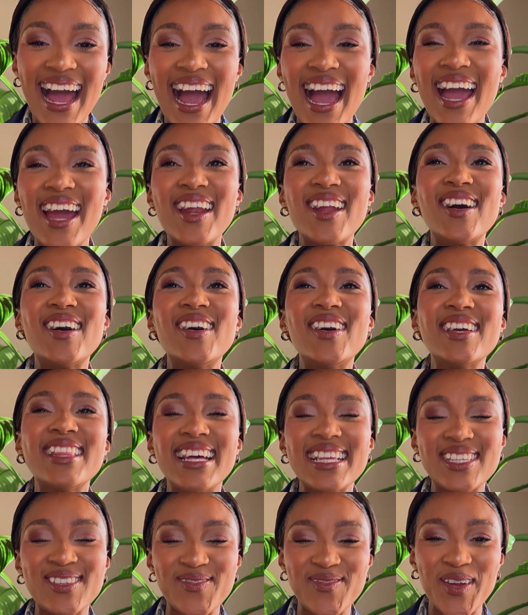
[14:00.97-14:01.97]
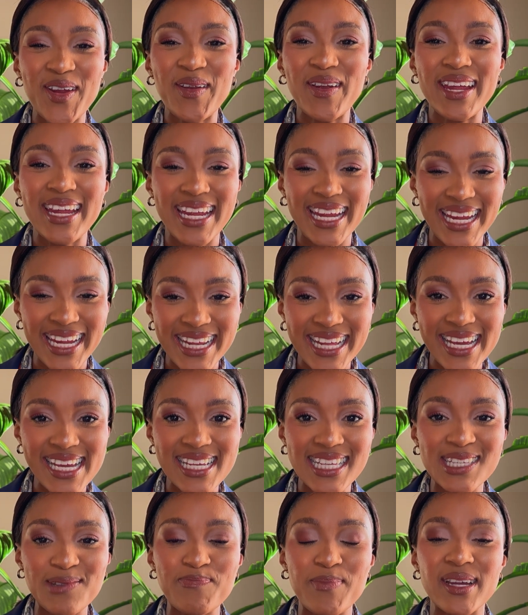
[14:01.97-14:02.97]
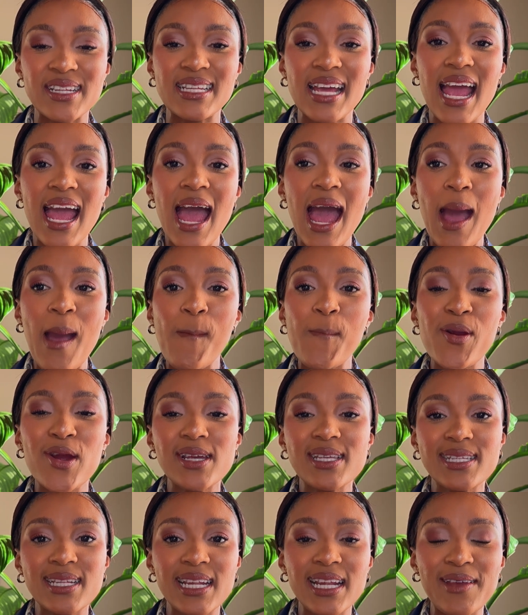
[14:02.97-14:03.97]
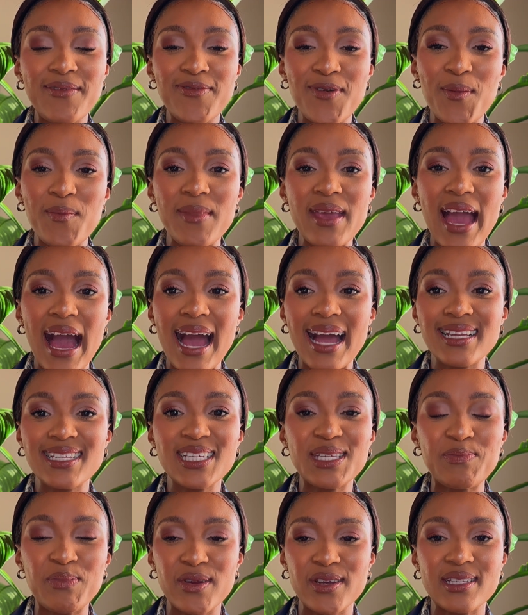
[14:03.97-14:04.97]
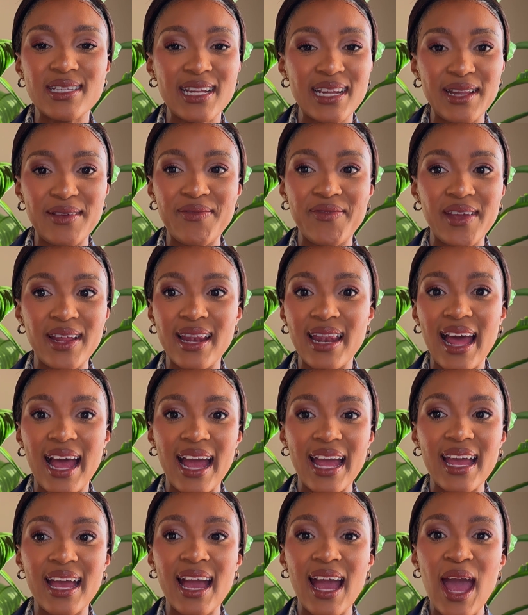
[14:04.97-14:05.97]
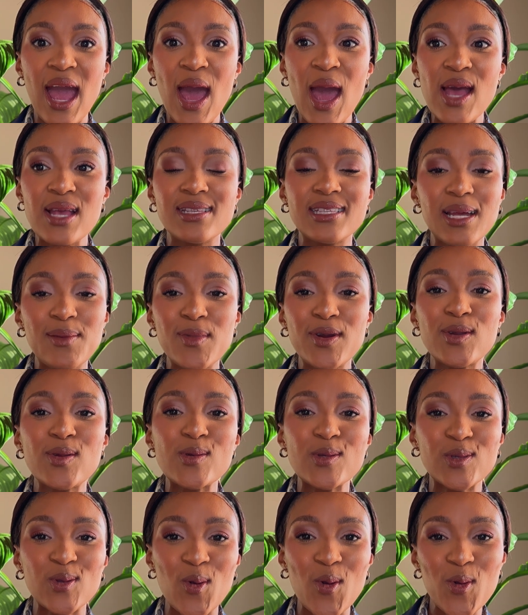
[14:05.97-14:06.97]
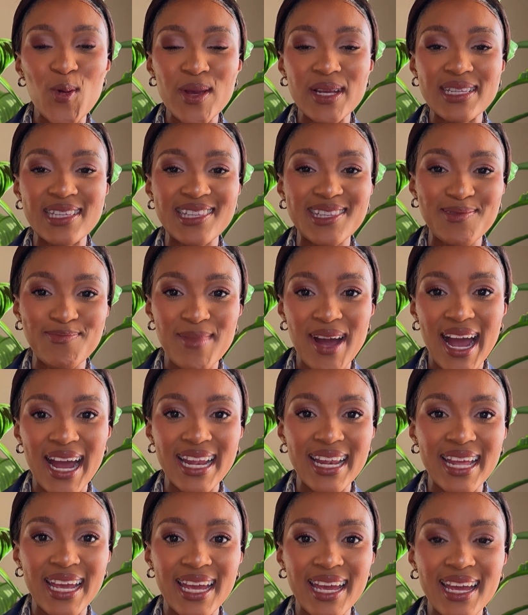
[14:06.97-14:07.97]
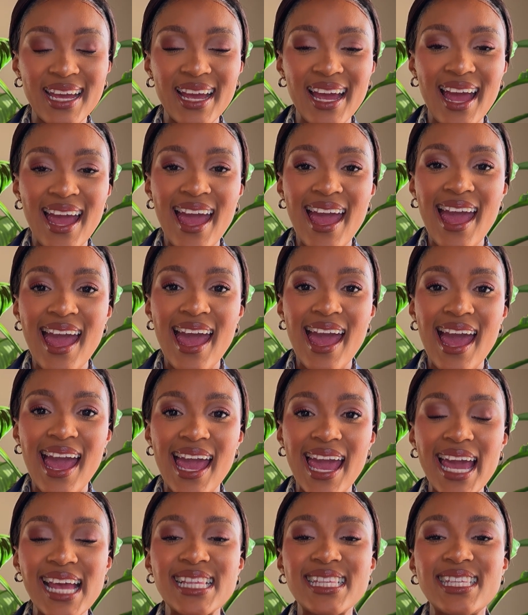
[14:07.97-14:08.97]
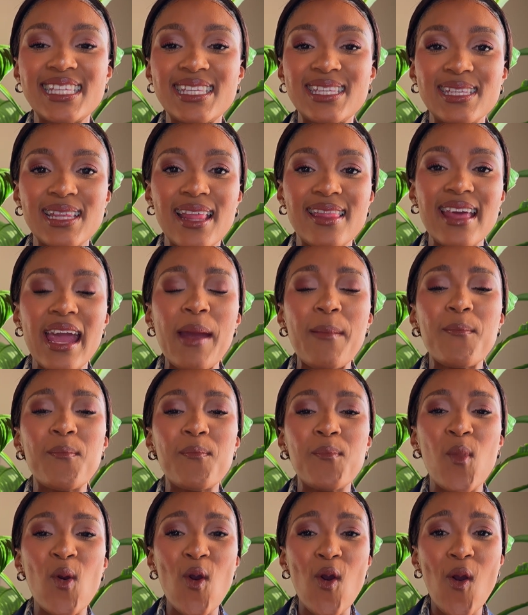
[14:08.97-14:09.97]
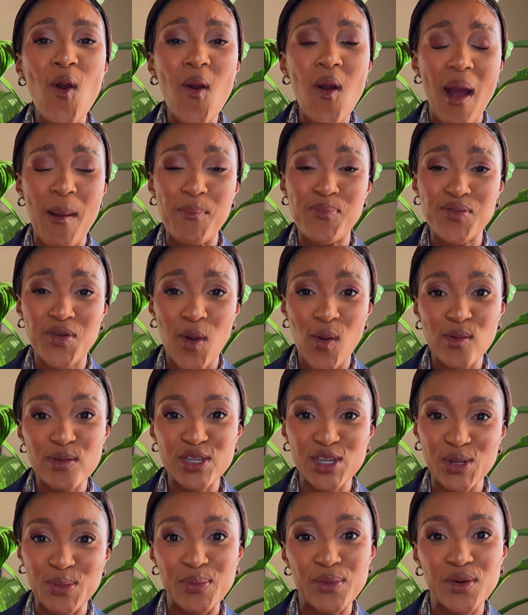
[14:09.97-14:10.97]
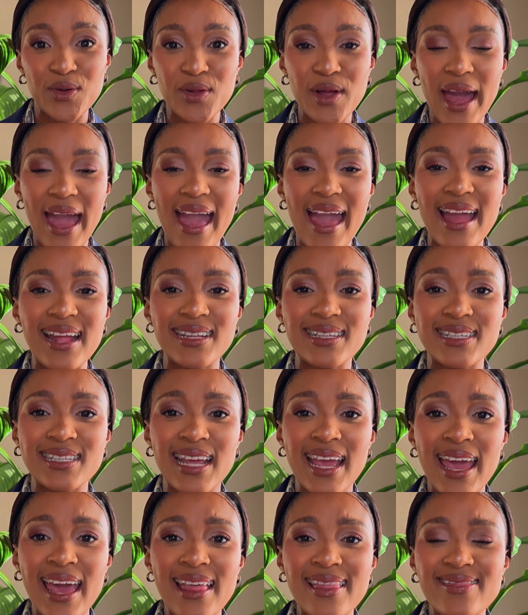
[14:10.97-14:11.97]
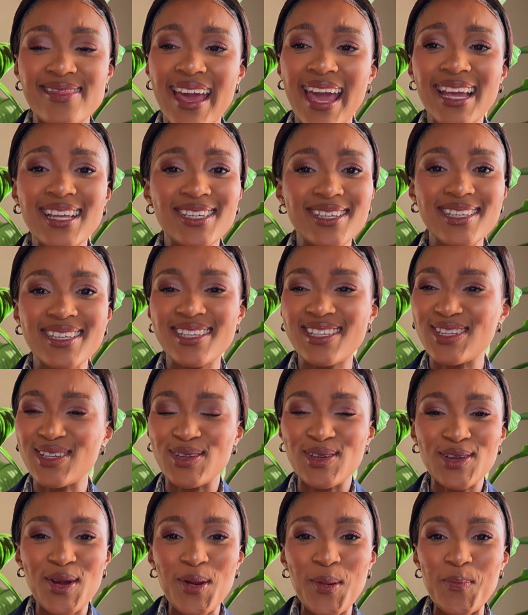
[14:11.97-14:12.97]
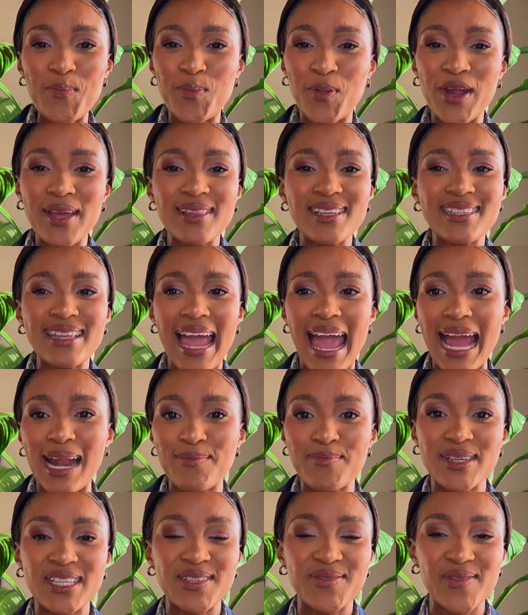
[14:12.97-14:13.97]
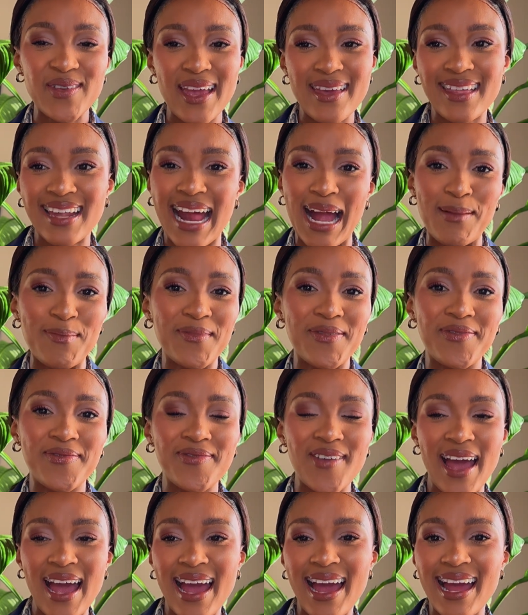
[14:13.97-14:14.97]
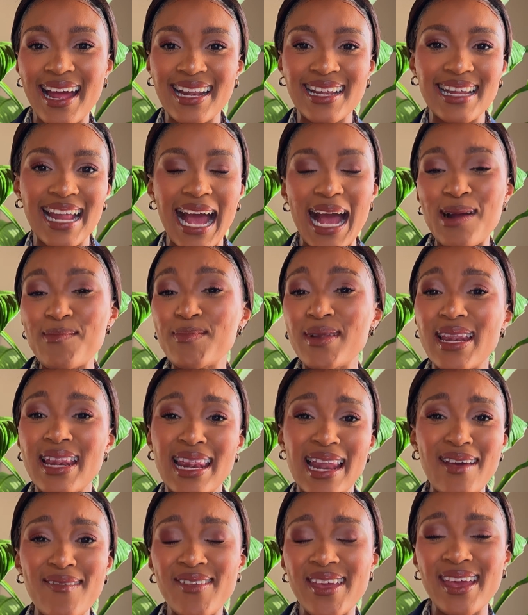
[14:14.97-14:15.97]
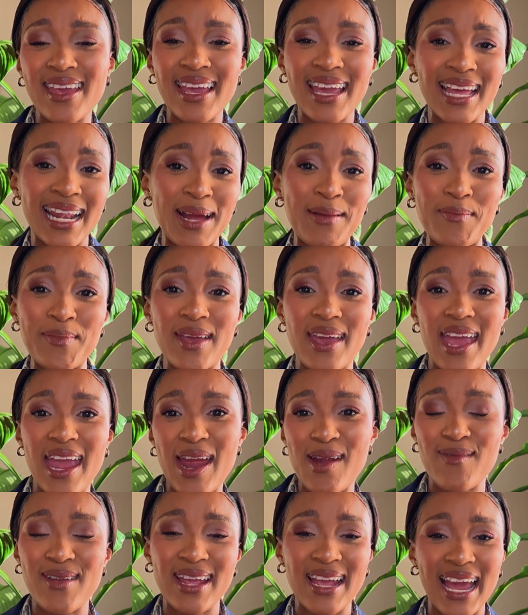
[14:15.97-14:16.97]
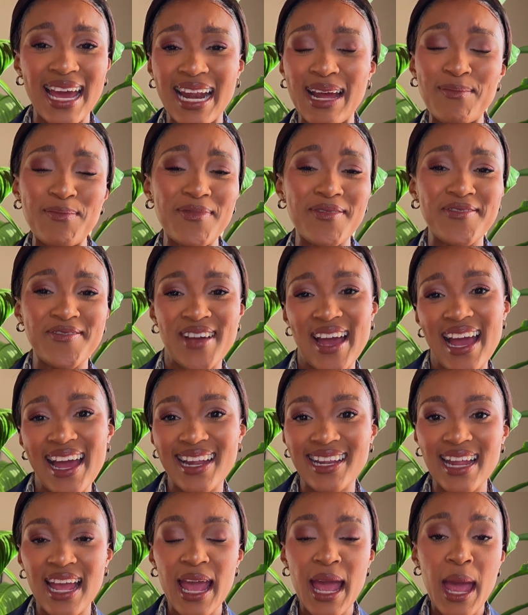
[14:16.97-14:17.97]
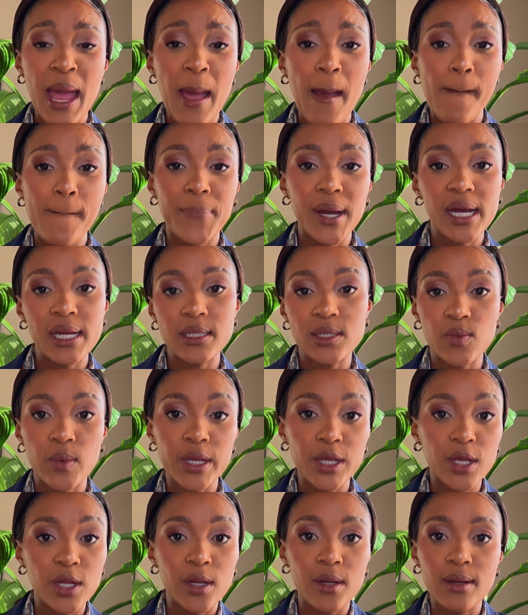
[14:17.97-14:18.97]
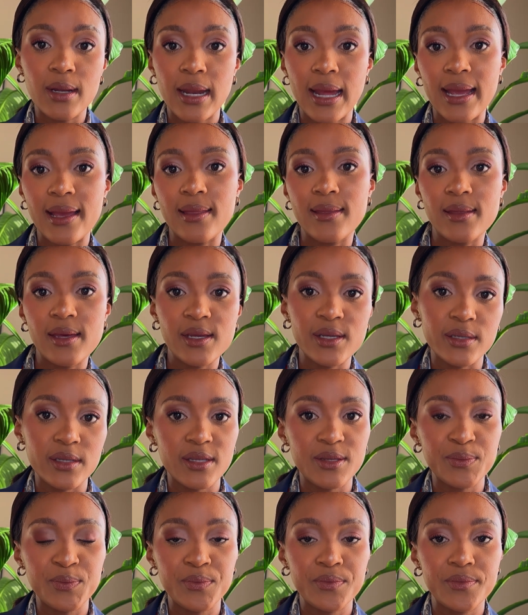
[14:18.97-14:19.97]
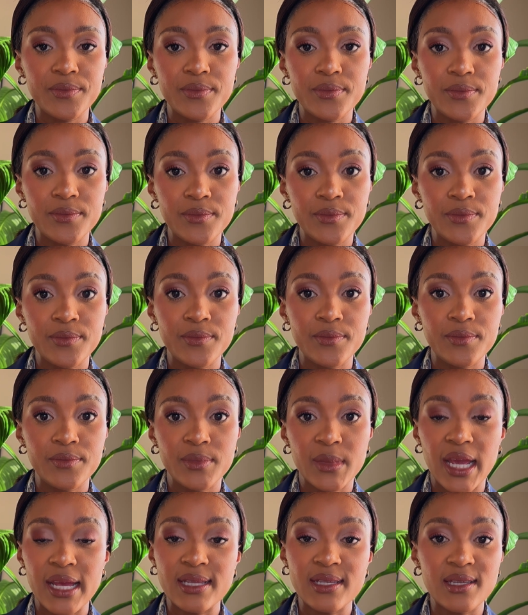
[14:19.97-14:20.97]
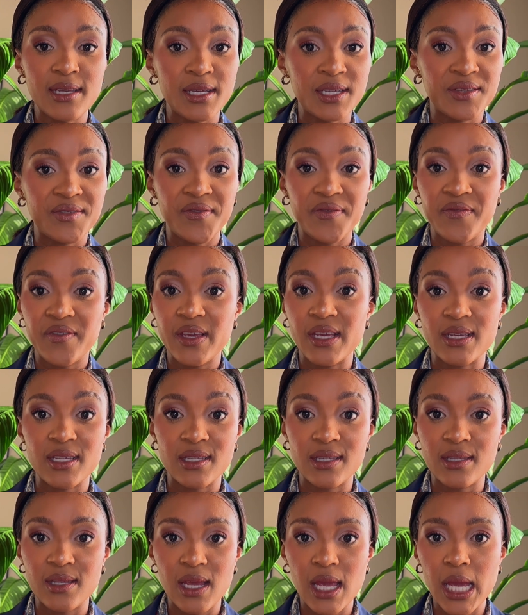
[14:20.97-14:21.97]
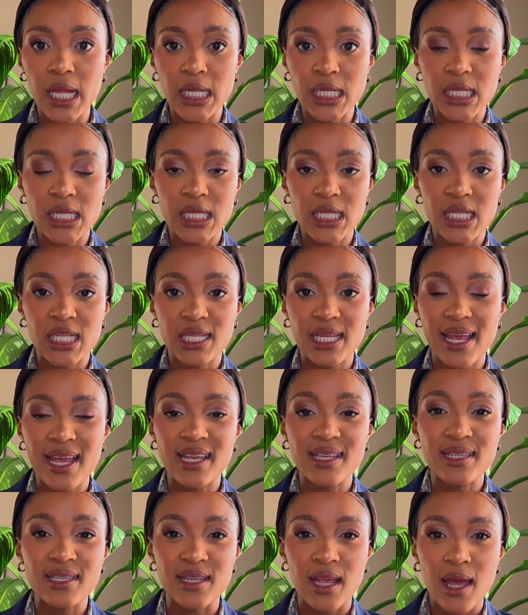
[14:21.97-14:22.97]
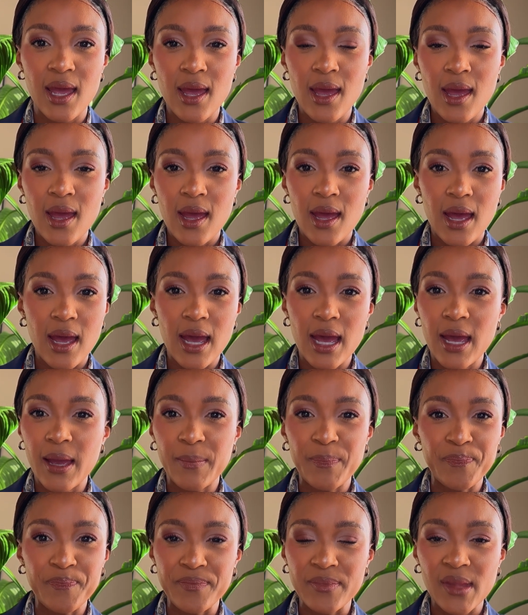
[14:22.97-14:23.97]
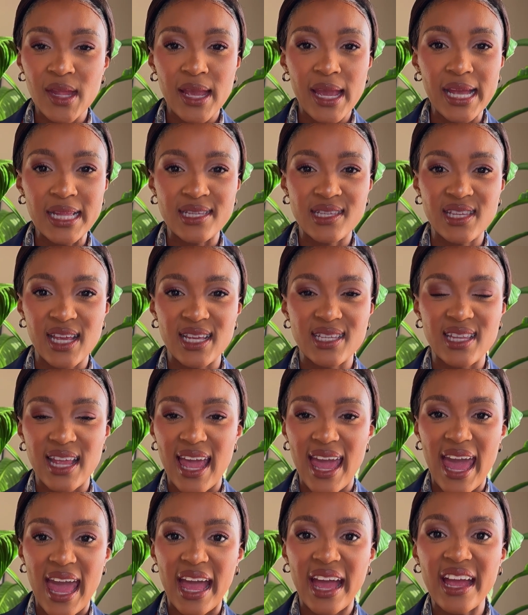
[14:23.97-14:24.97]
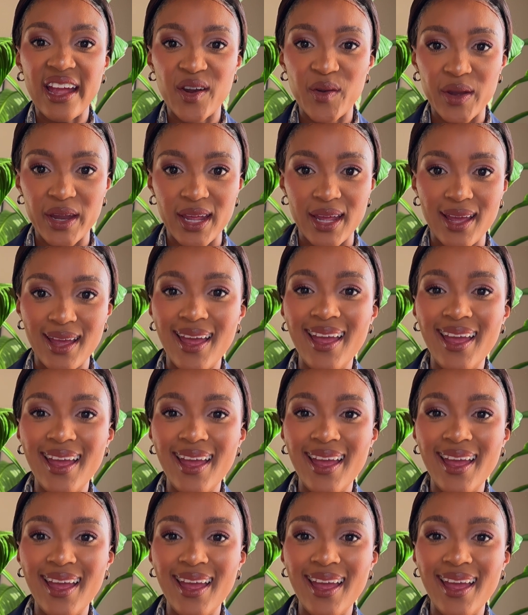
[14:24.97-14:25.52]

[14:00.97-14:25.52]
I know that's very hideous, but personally for me, I just personally feel like someone who's always smiling, they're more approachable, and they just, bring this atmosphere that I'm fun, I'm loving, and I'm caring, and I'm fun. But when you look like this, it says fierce, it says angry.